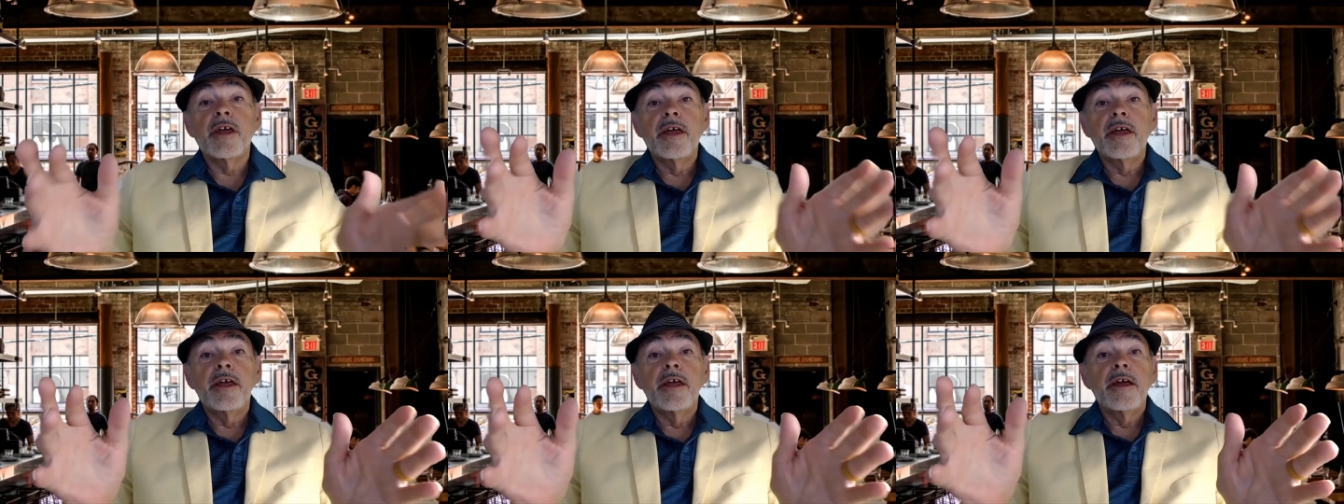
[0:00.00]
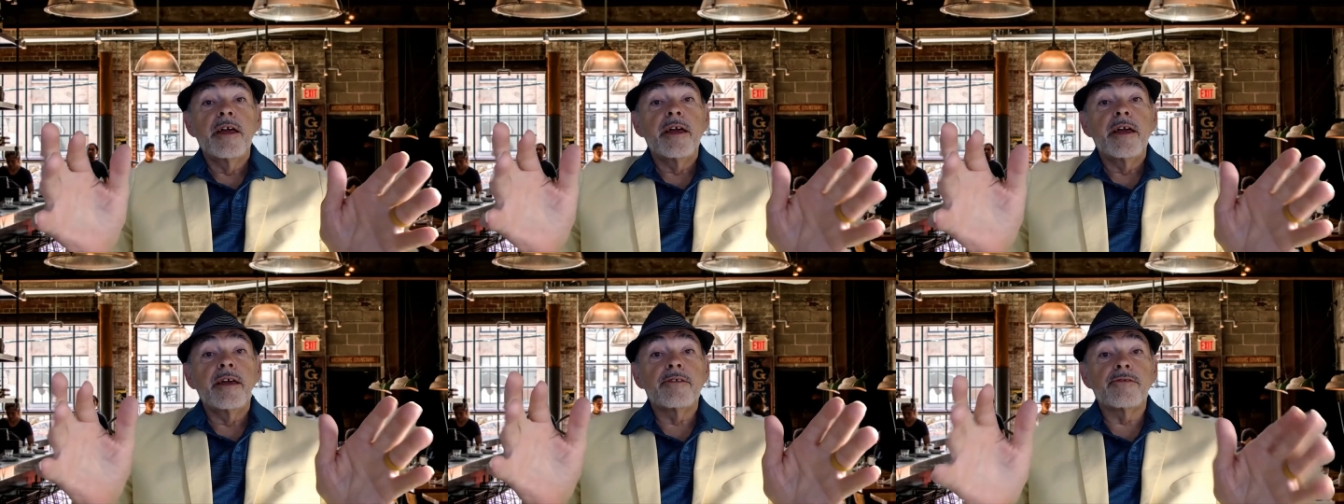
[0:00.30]

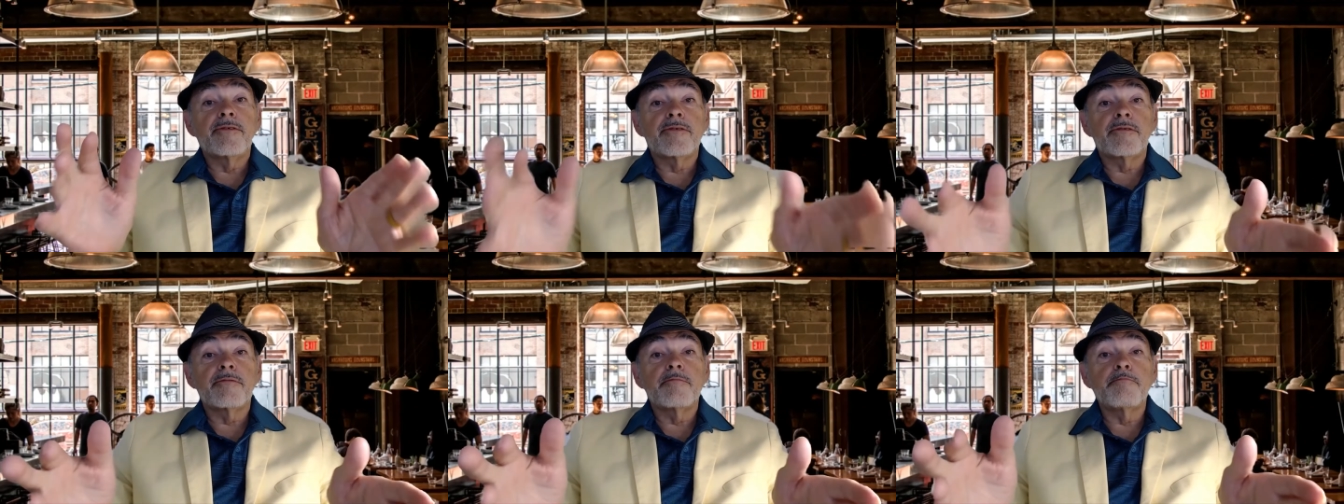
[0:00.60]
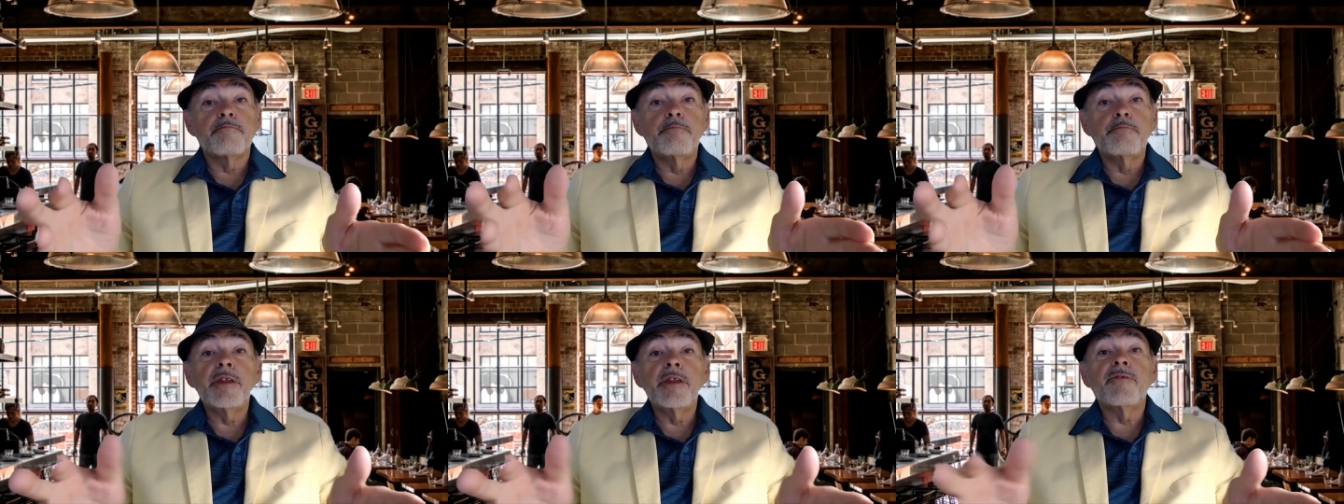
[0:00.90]
it's
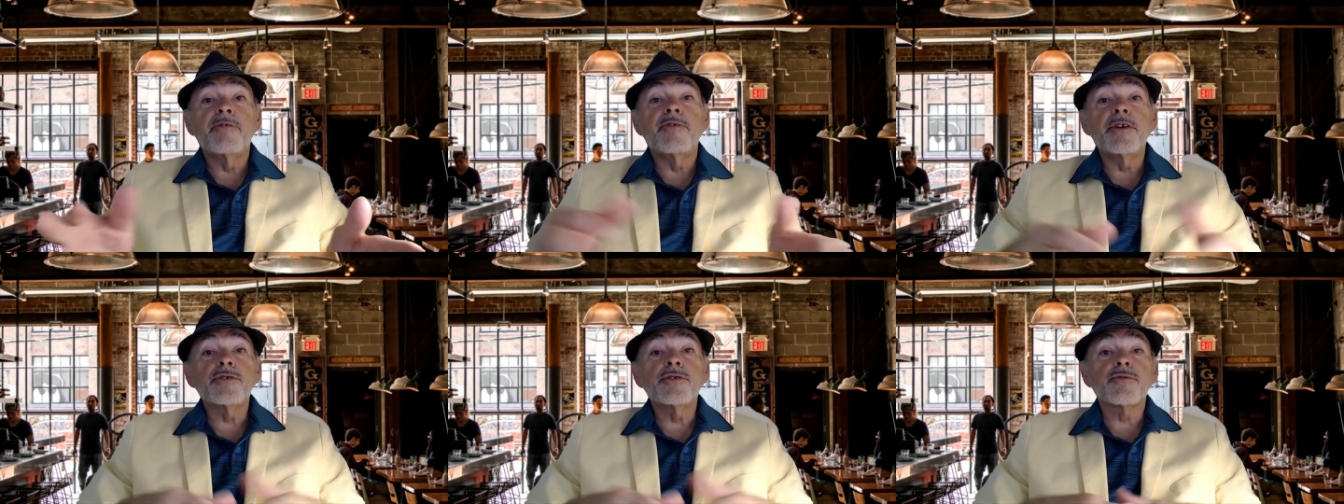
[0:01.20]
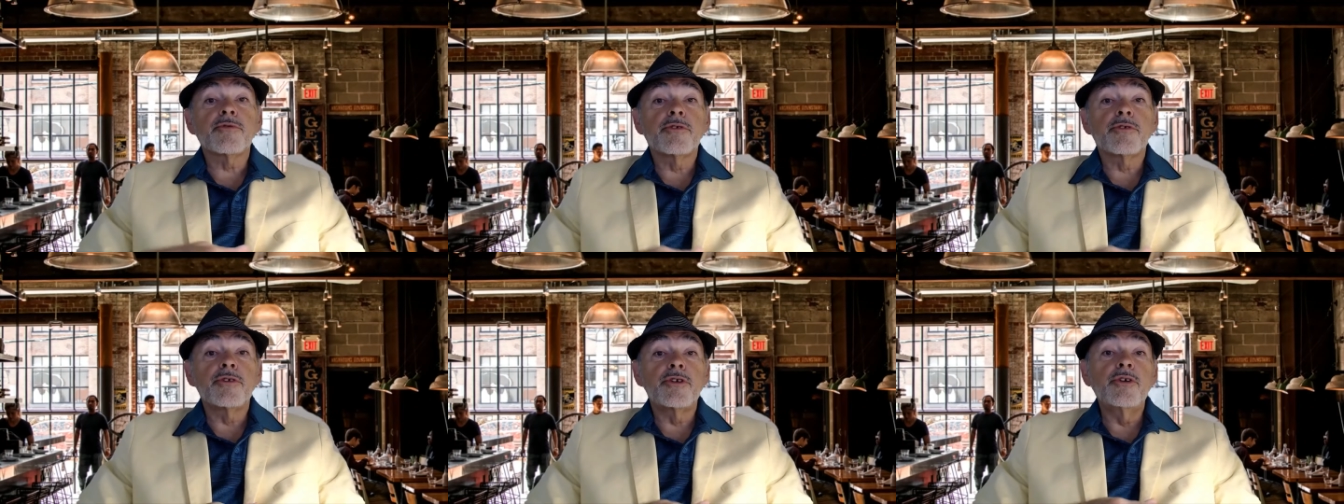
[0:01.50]
beneficial to
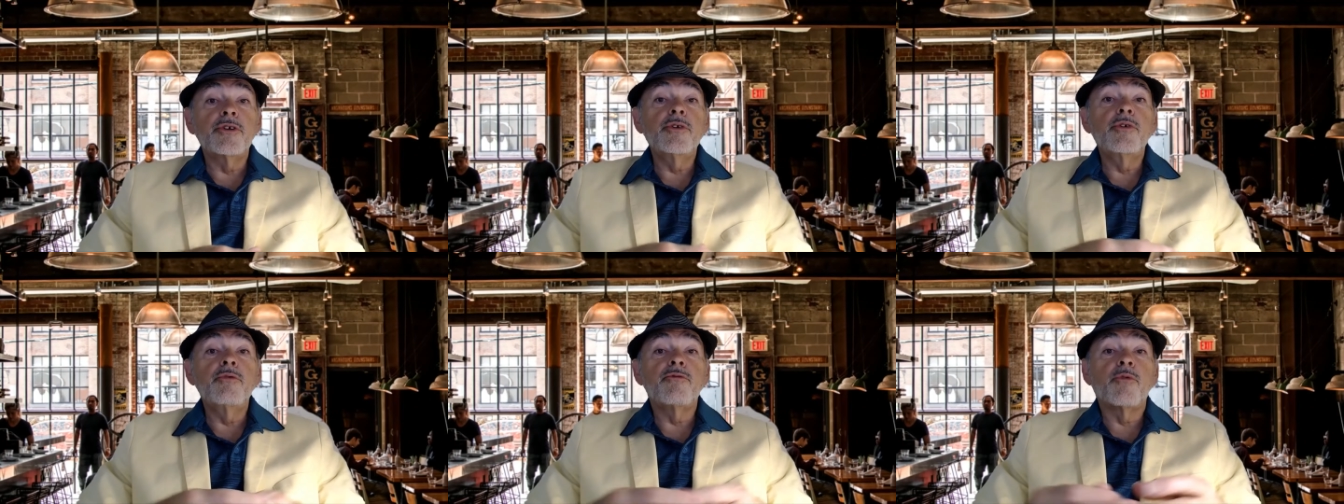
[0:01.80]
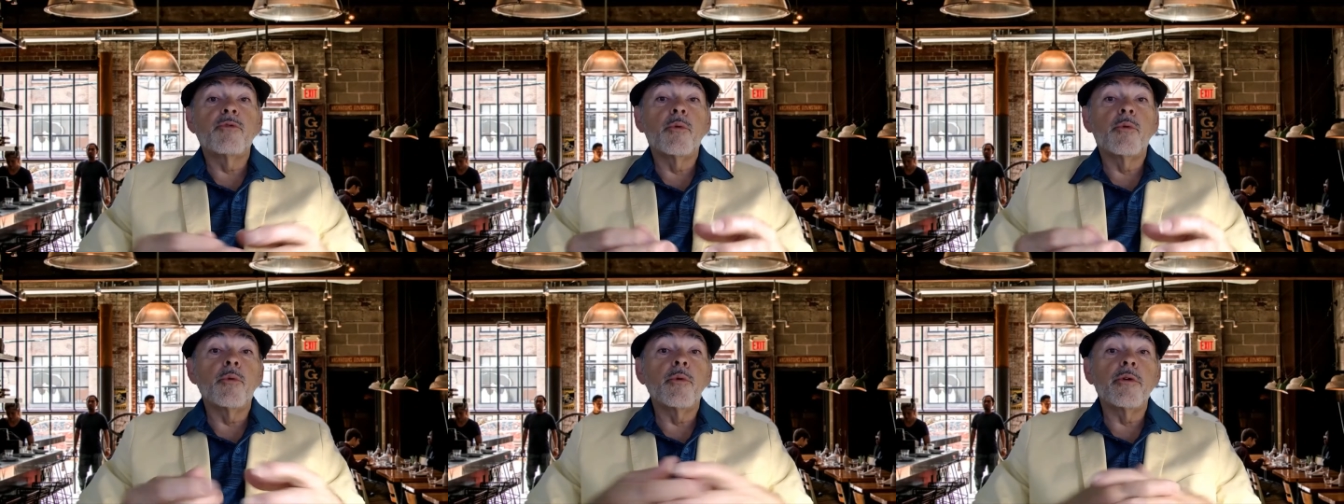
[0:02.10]
you for